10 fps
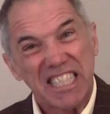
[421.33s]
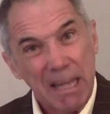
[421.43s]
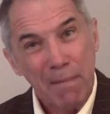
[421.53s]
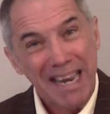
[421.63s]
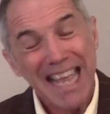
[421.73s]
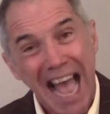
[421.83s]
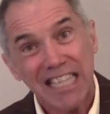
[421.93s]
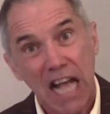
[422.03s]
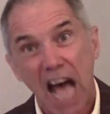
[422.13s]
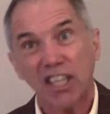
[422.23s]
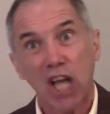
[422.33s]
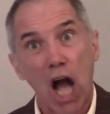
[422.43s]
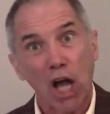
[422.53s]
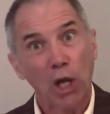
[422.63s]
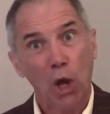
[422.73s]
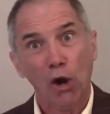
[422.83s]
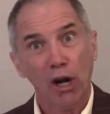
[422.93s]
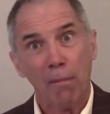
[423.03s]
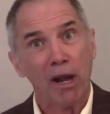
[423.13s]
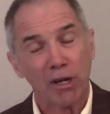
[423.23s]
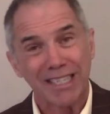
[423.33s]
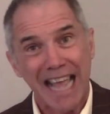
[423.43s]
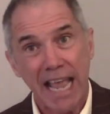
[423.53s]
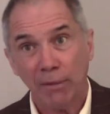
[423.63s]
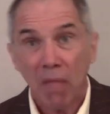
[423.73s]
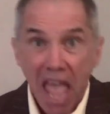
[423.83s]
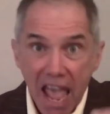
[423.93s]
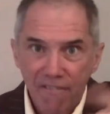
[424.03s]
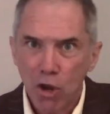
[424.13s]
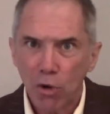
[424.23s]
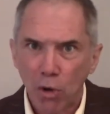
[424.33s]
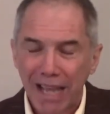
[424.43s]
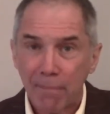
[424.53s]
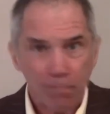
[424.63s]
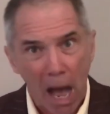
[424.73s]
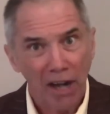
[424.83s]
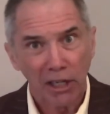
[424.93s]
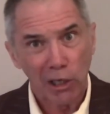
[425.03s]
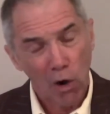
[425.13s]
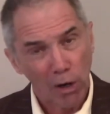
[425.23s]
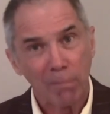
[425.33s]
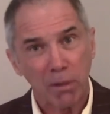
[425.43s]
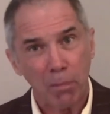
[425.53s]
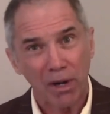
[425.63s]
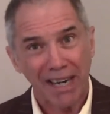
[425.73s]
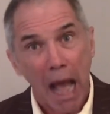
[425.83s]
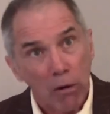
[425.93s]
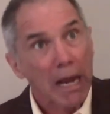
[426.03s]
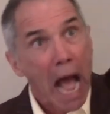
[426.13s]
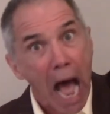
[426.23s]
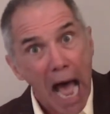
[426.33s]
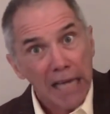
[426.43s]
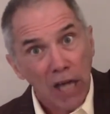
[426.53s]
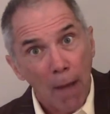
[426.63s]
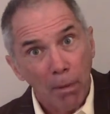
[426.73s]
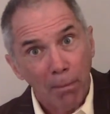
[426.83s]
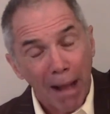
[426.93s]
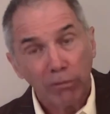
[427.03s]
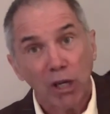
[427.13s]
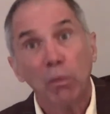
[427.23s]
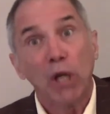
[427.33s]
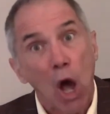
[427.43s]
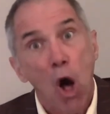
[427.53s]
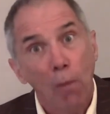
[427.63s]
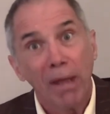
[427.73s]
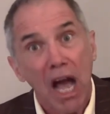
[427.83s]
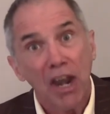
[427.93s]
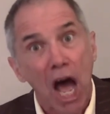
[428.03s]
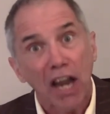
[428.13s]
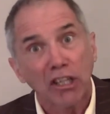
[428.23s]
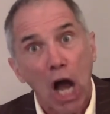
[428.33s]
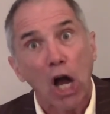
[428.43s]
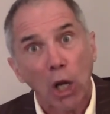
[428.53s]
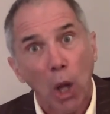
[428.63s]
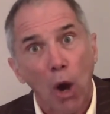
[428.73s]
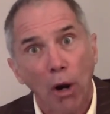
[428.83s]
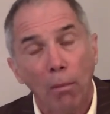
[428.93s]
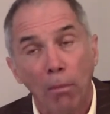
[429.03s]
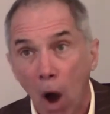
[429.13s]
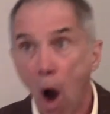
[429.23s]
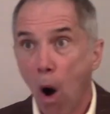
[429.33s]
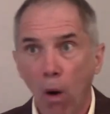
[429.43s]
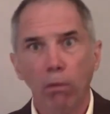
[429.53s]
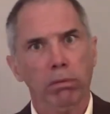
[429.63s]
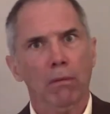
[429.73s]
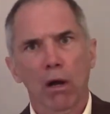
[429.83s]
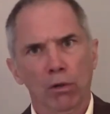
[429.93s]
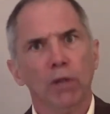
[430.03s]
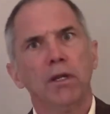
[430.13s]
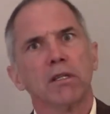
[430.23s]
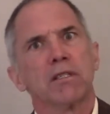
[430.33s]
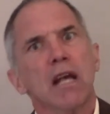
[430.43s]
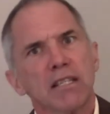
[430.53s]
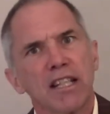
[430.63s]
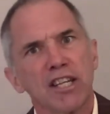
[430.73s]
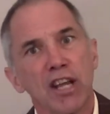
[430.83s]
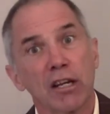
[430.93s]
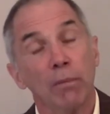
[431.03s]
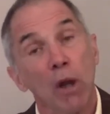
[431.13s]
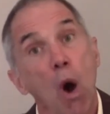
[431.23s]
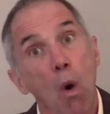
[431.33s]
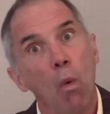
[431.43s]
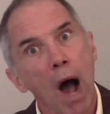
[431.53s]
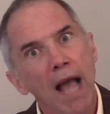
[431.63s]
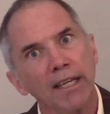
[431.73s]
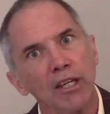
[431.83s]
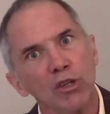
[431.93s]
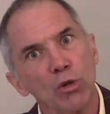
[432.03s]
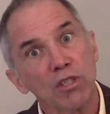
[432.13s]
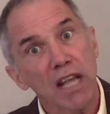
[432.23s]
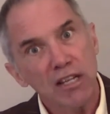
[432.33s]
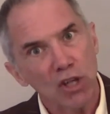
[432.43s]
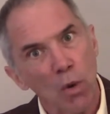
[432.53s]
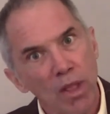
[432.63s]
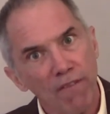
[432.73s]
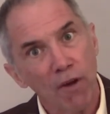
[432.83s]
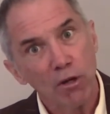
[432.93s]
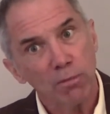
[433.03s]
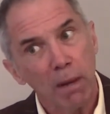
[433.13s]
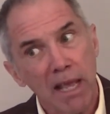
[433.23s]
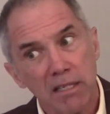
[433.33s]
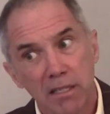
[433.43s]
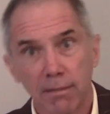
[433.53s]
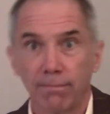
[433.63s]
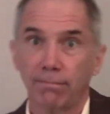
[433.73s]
Simony has hot cockalorum on her tail. If you don't get pondalorum to put it out, High Topper Mountain will all be on hot cockalorum. Oh, goodness, said the gentleman, why didn't you say so in the first place?